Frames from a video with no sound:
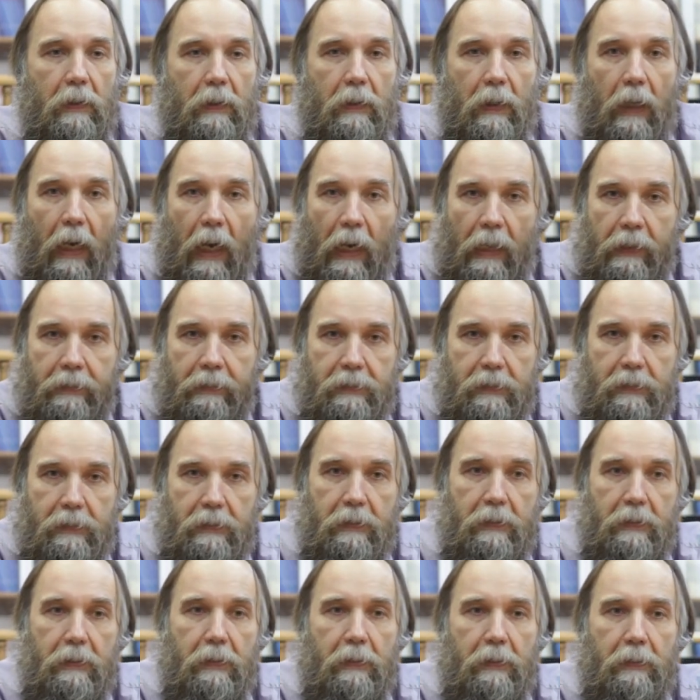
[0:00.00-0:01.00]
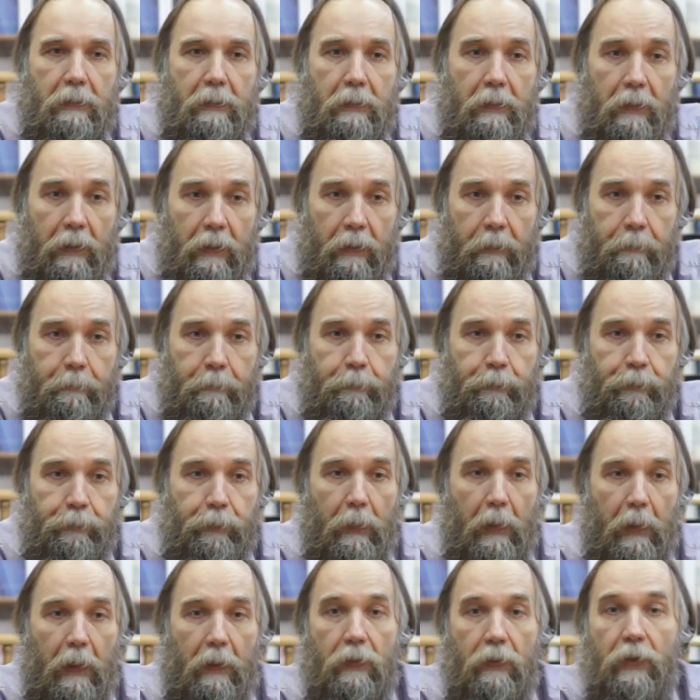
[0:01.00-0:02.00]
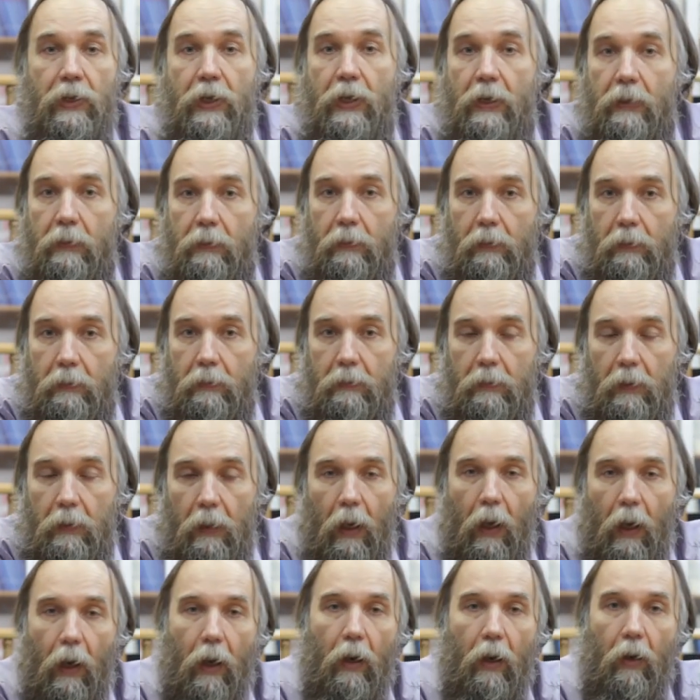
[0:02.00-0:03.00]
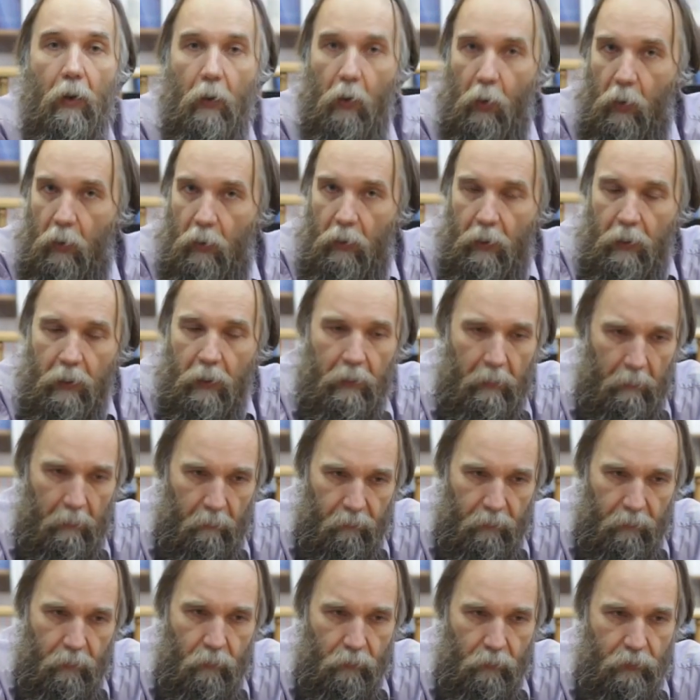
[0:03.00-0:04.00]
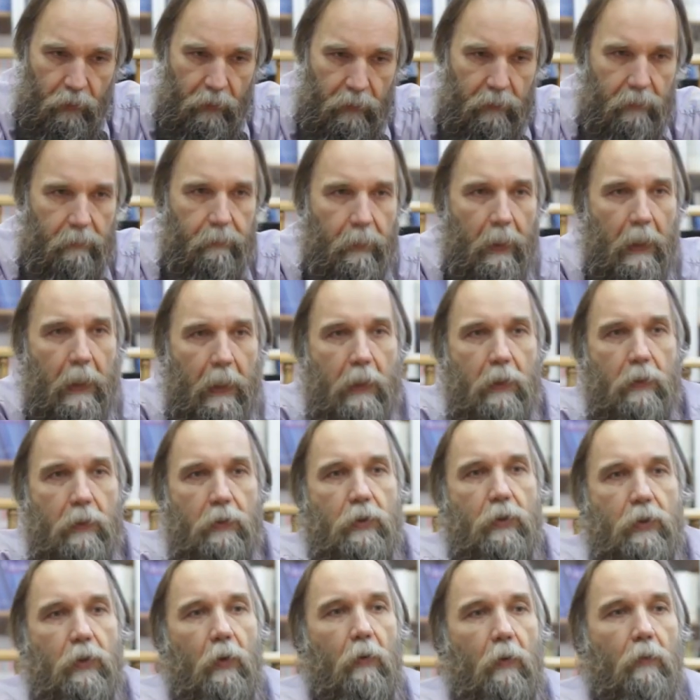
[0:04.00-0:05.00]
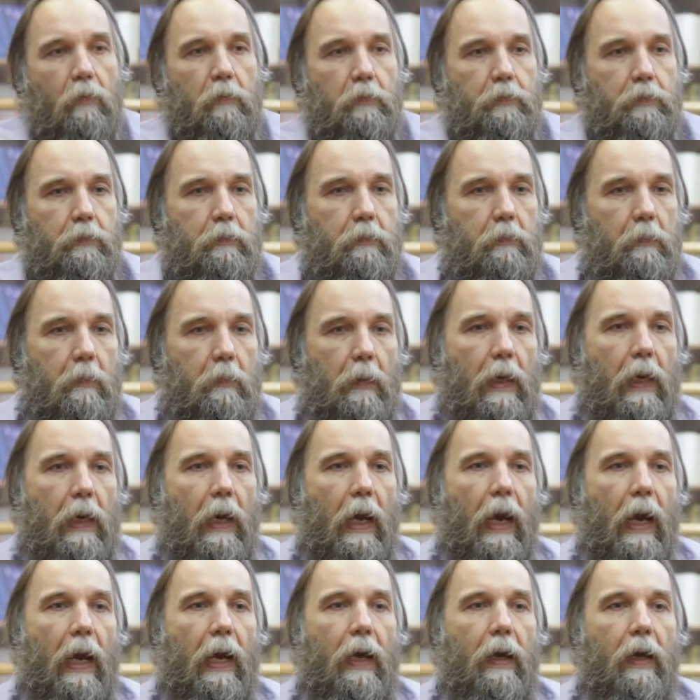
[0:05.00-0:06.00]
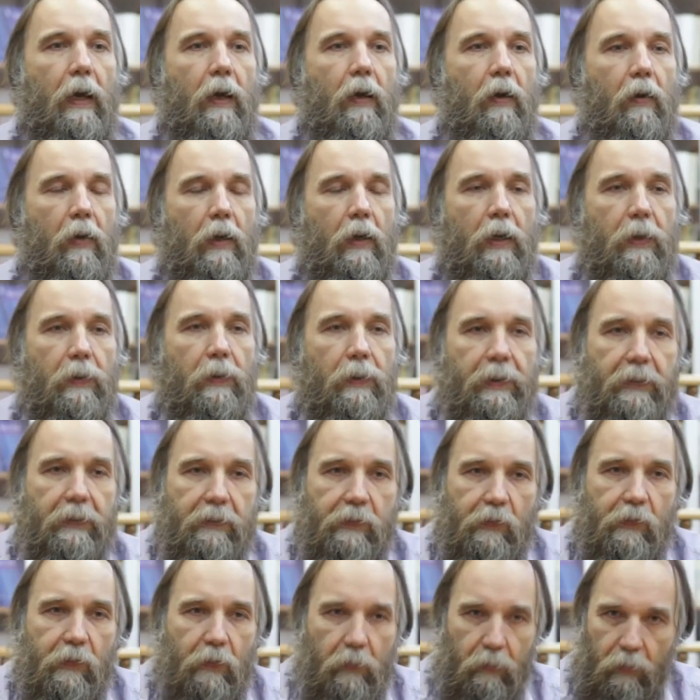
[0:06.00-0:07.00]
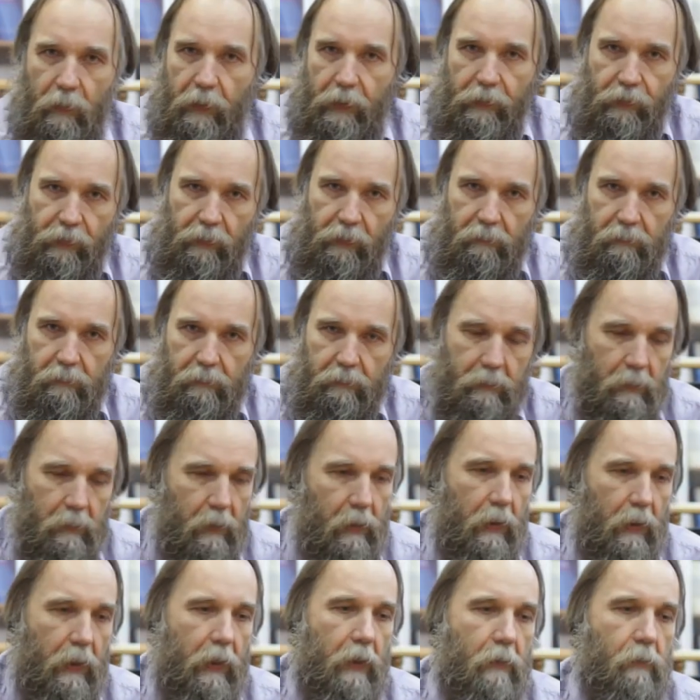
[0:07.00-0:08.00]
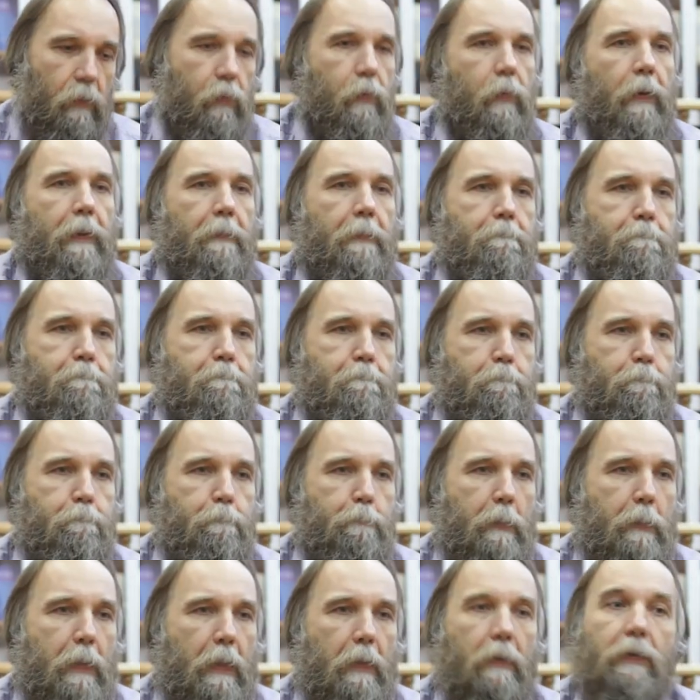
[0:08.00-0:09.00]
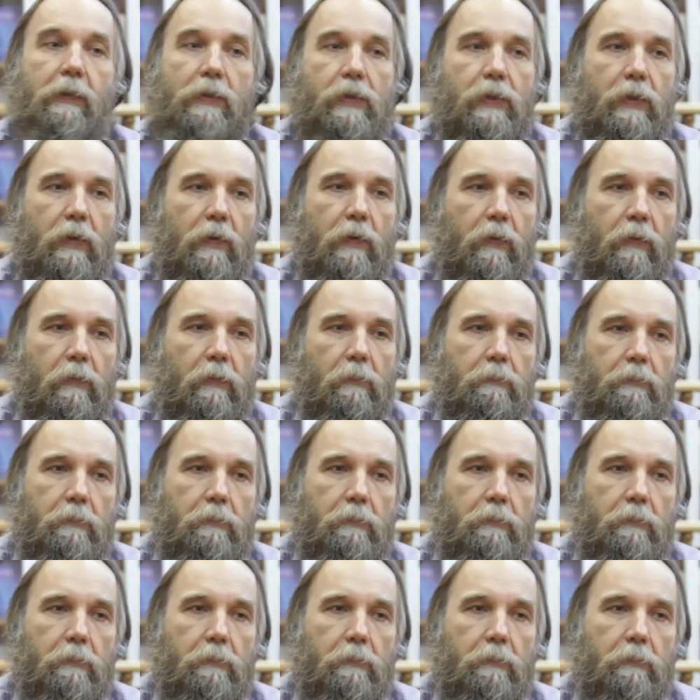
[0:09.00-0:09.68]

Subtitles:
us in the near future. So in this situation, if we consider